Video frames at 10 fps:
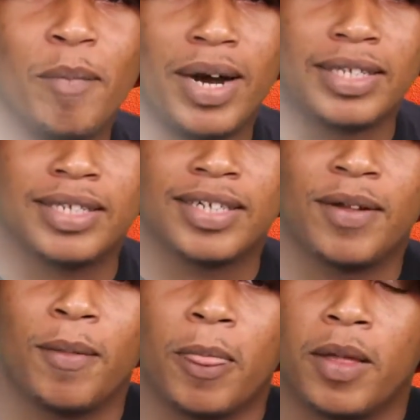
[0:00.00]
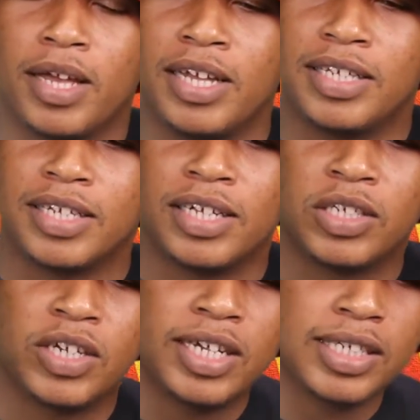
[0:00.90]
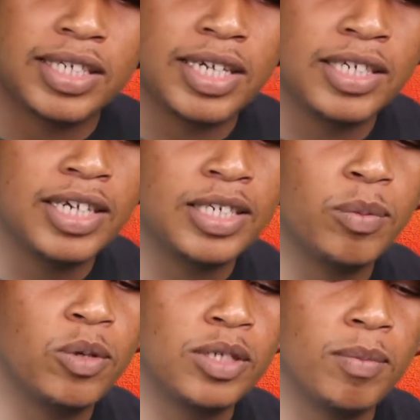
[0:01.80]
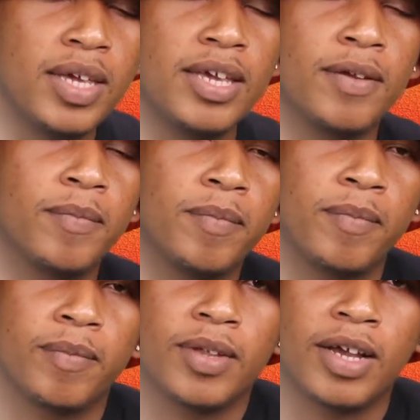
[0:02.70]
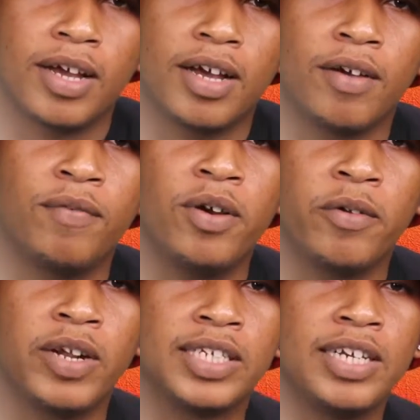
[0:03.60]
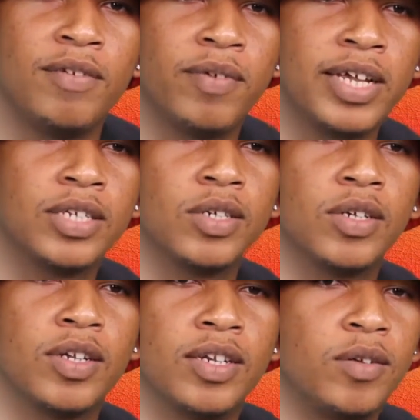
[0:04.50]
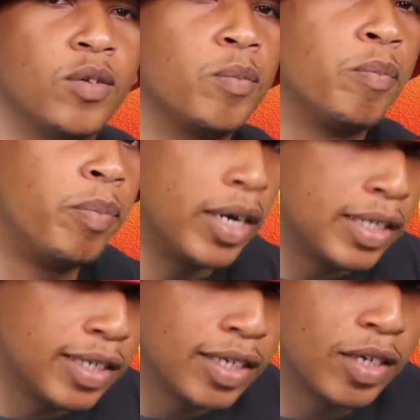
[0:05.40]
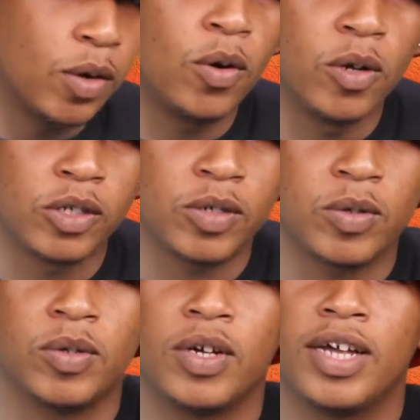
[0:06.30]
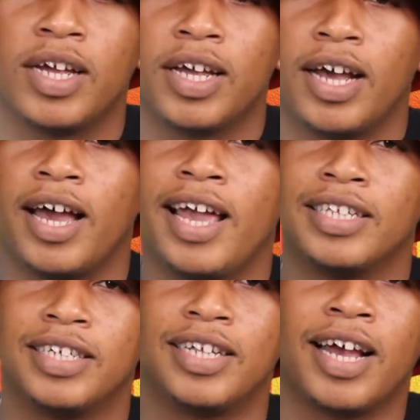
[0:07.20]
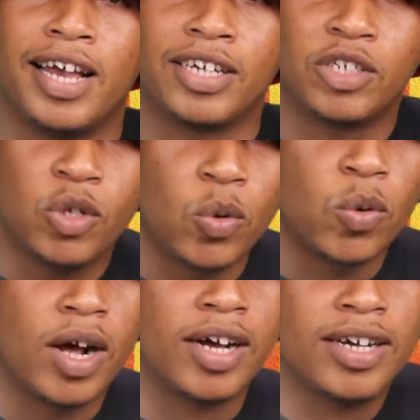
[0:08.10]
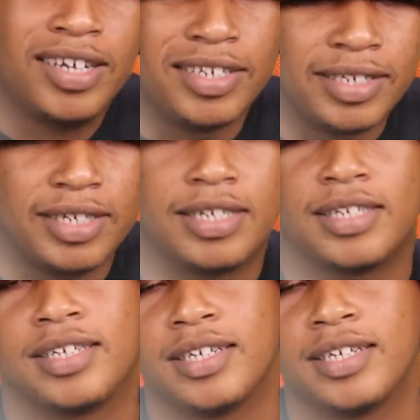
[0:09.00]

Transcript: But it's just supposed to be a fundraising event, but also a show, a concert